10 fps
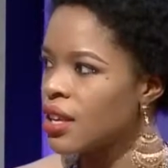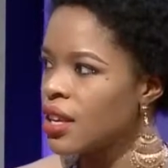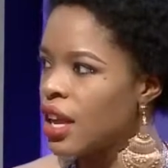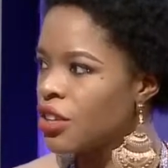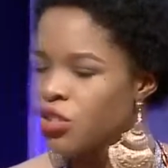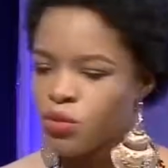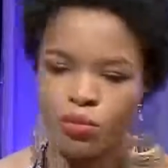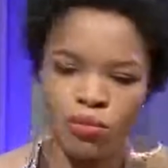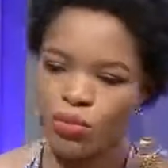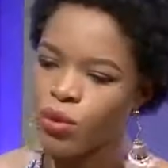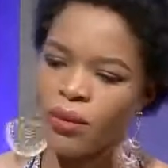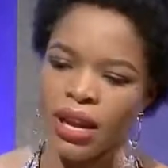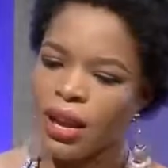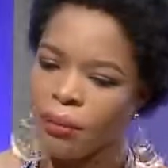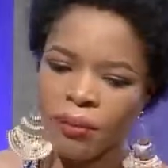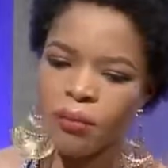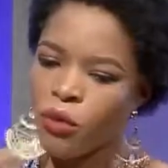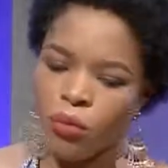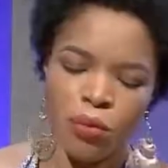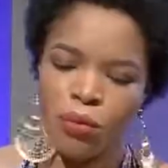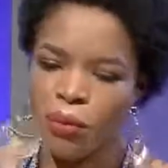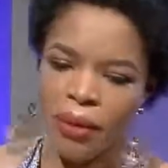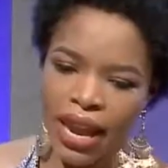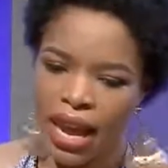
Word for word: I just blew my blew my hair,